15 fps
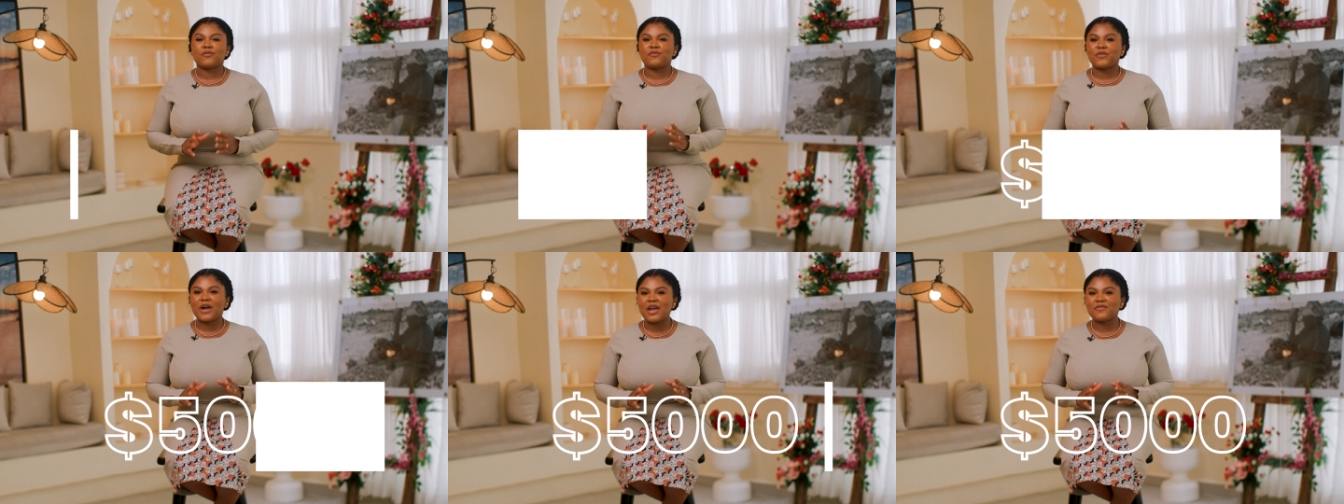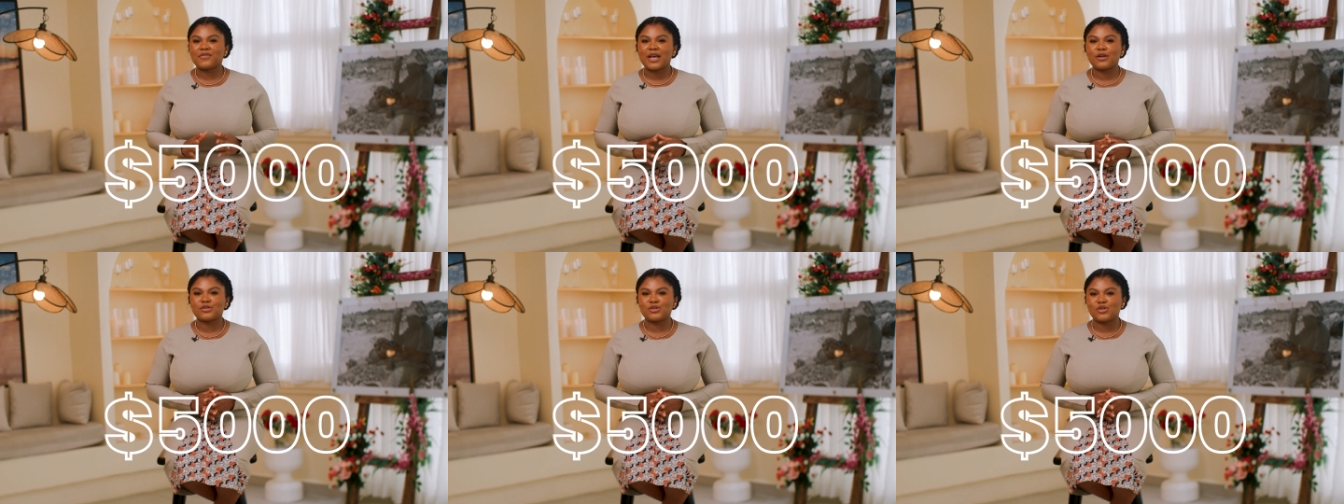And for
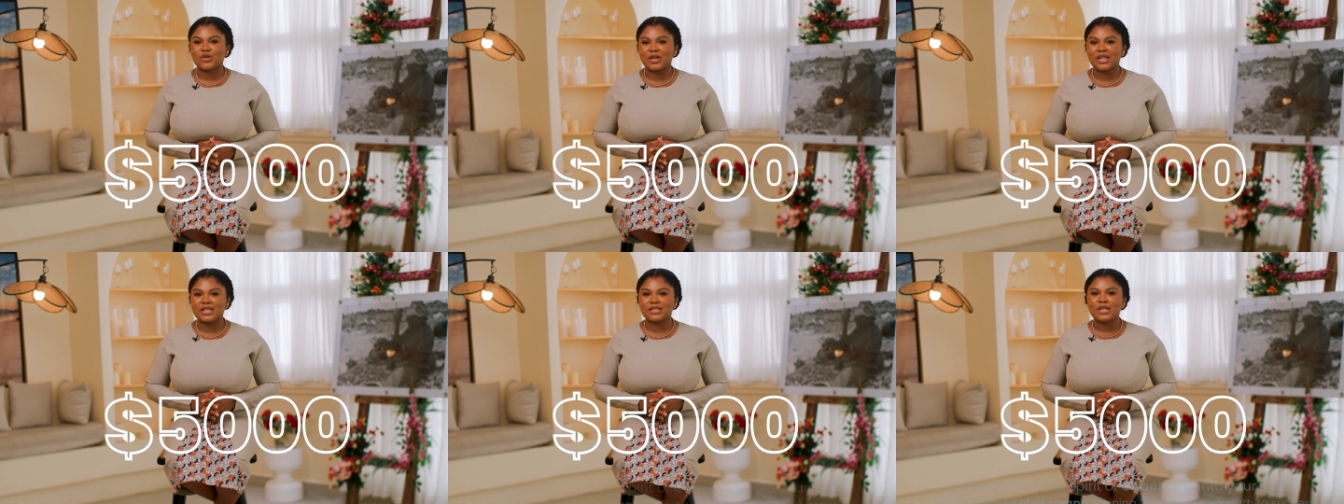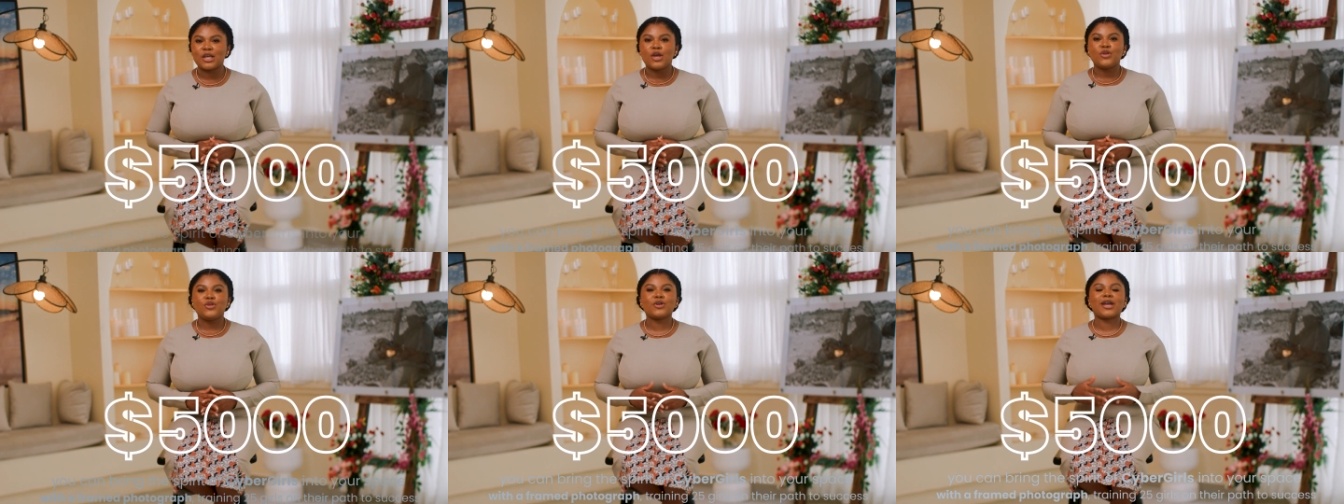
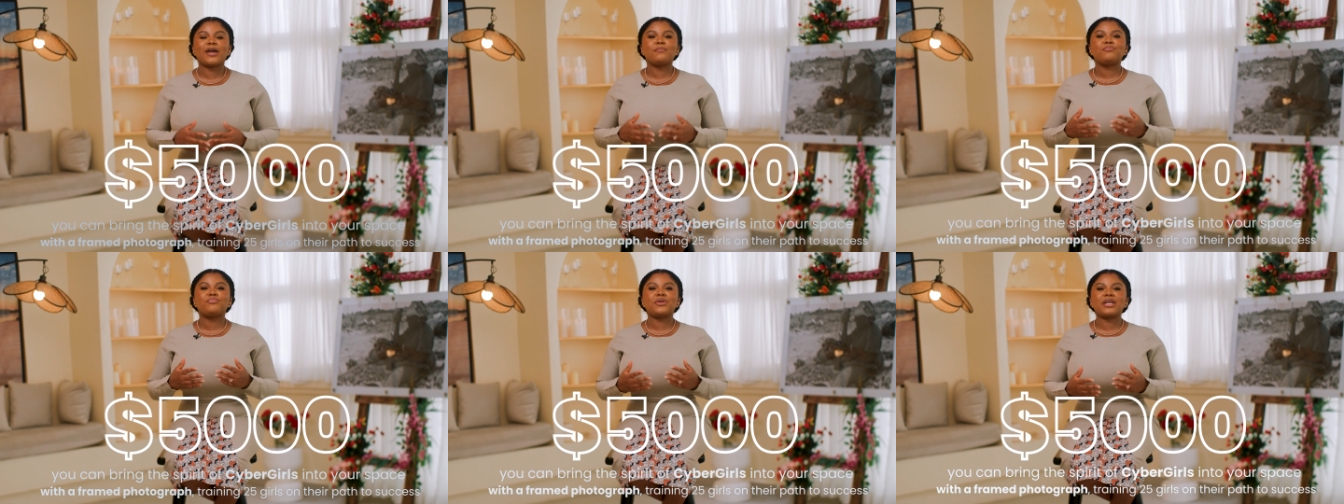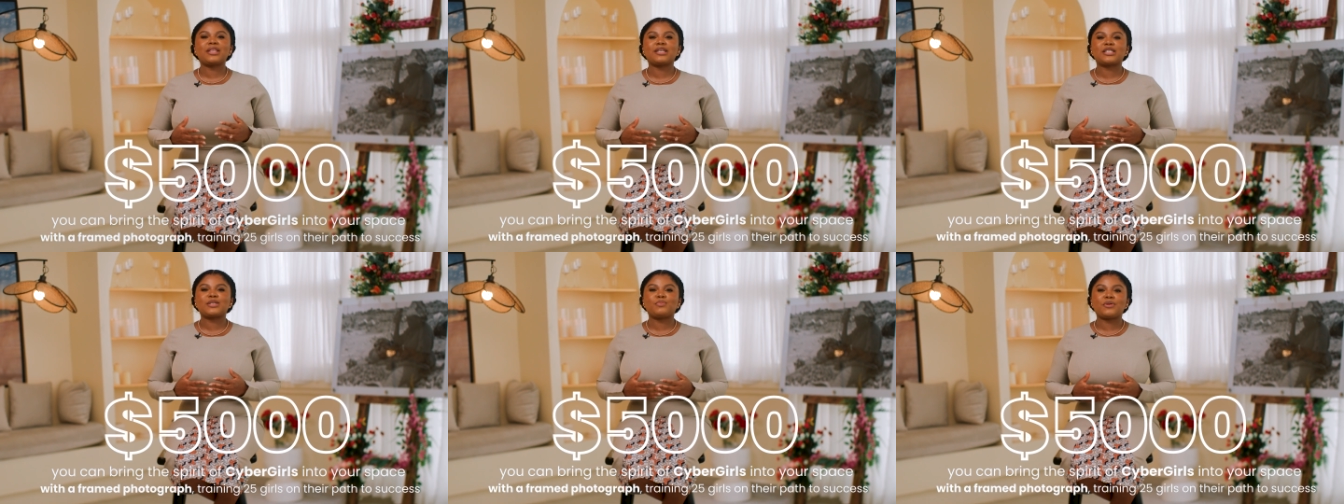$5,000, you can
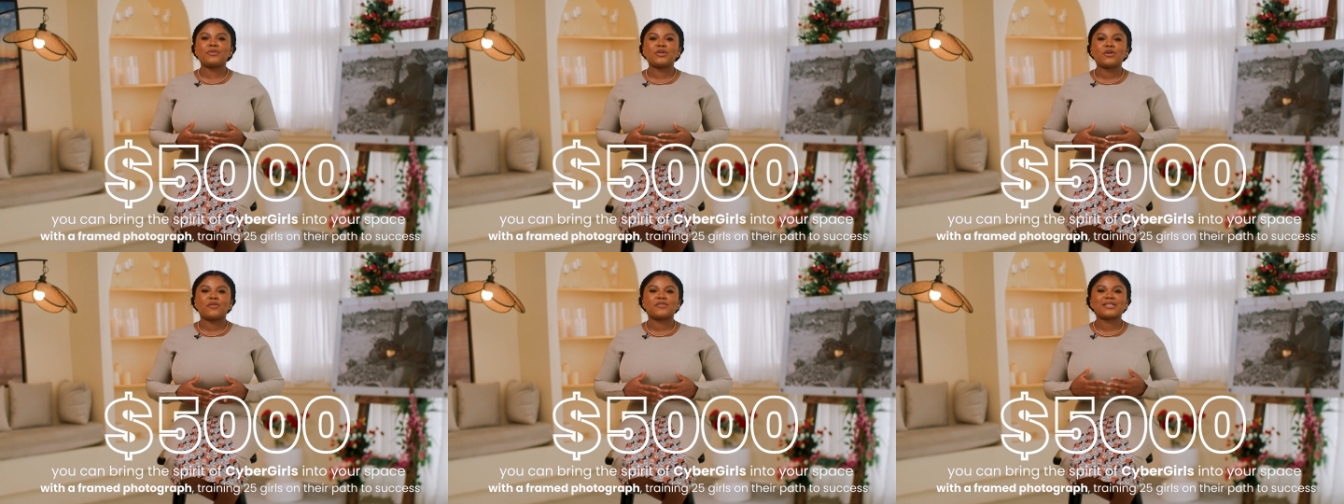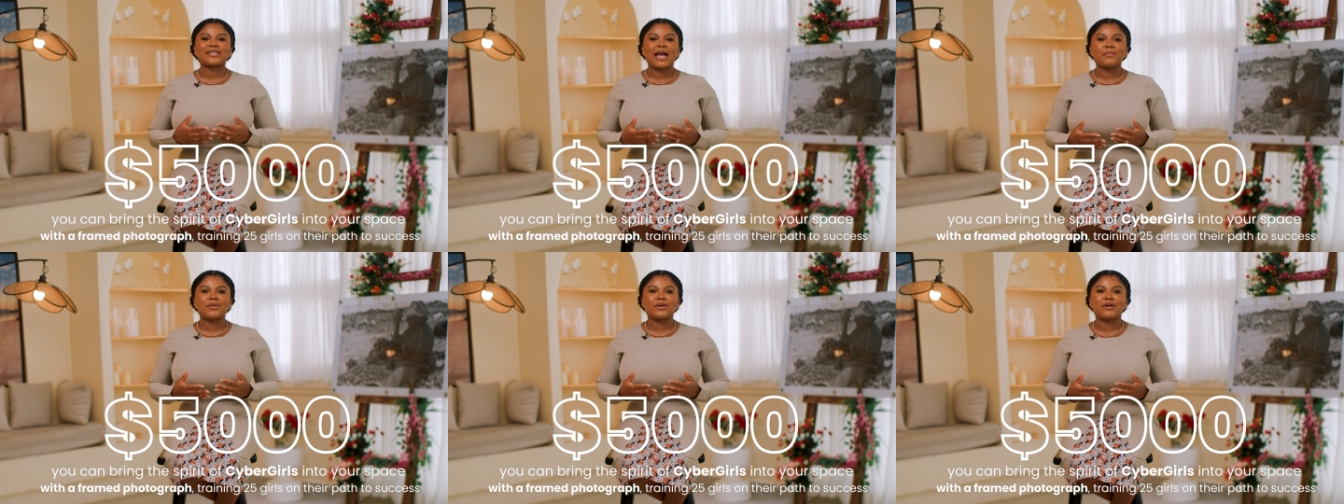bring the spirit of
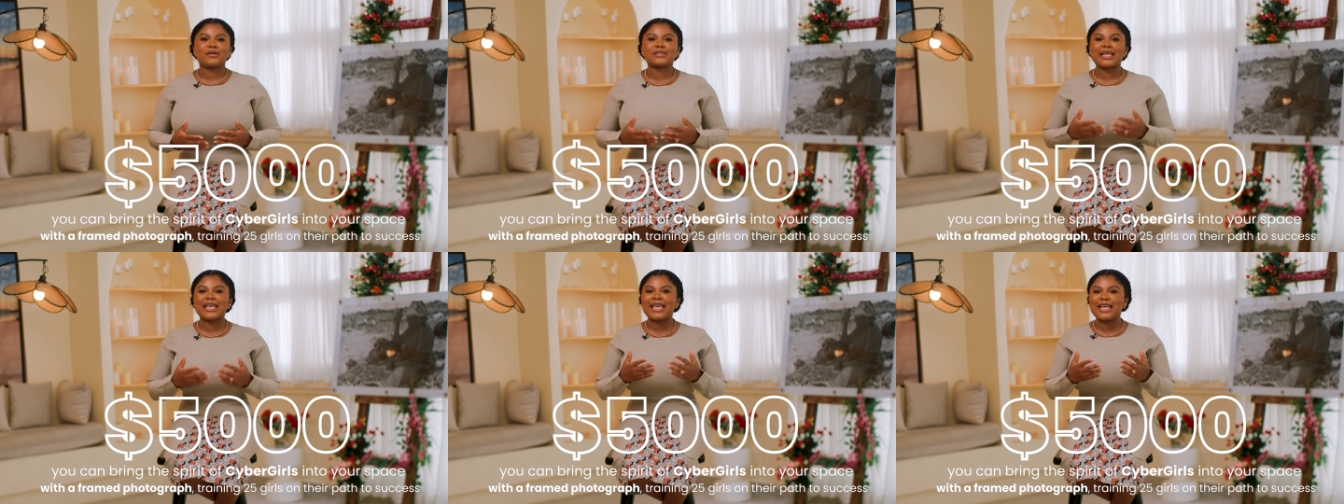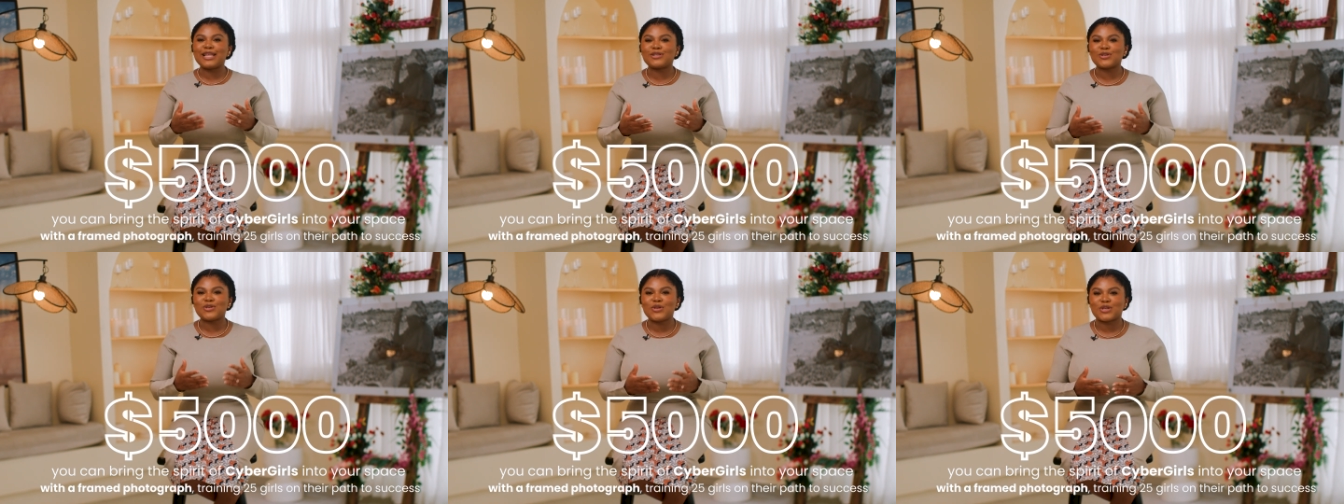cyber girls
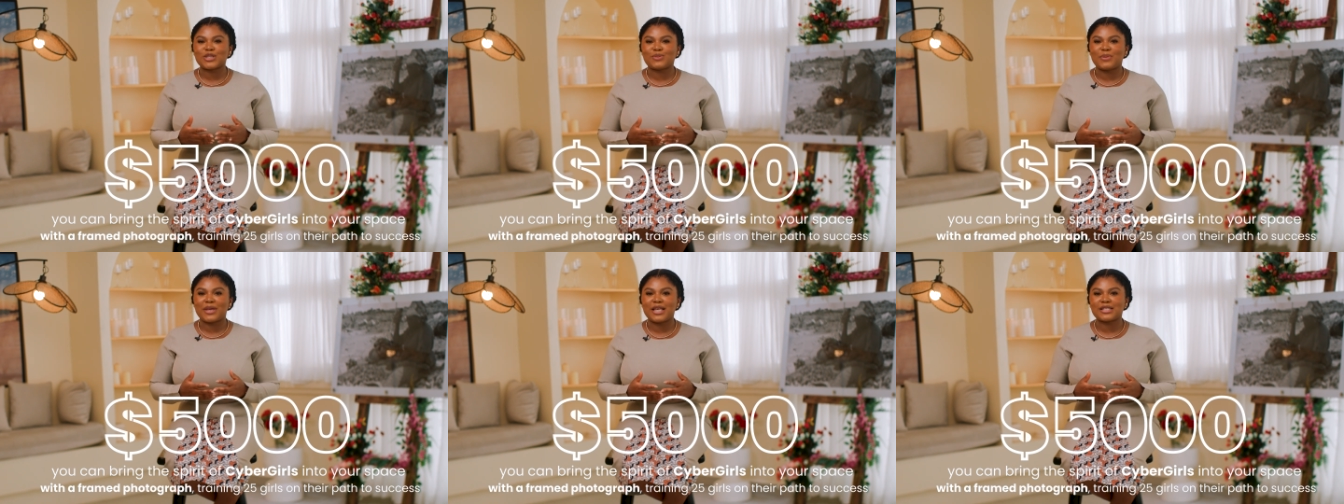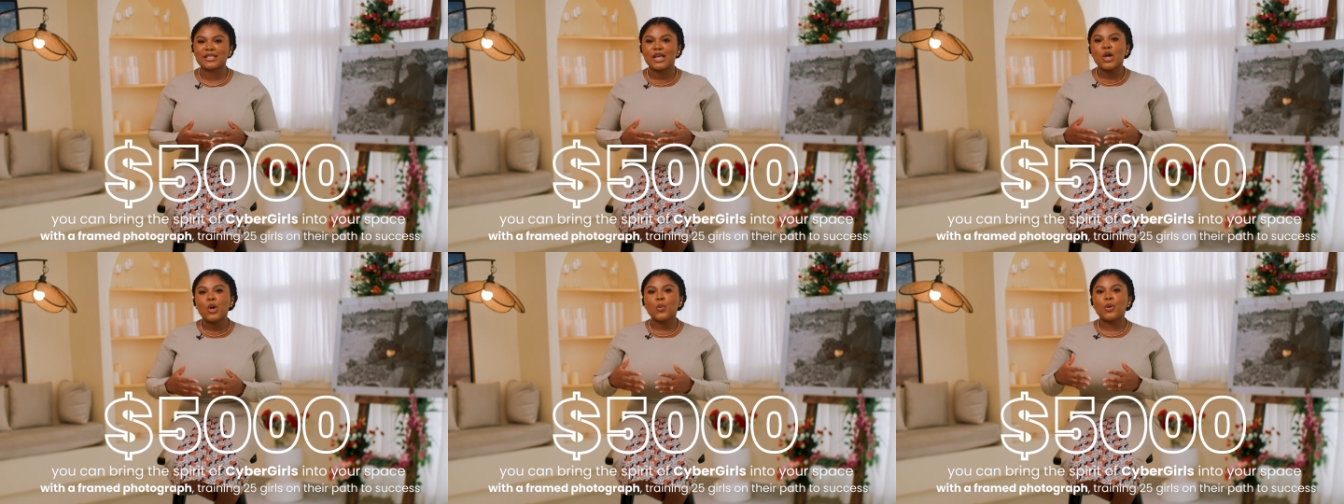into your space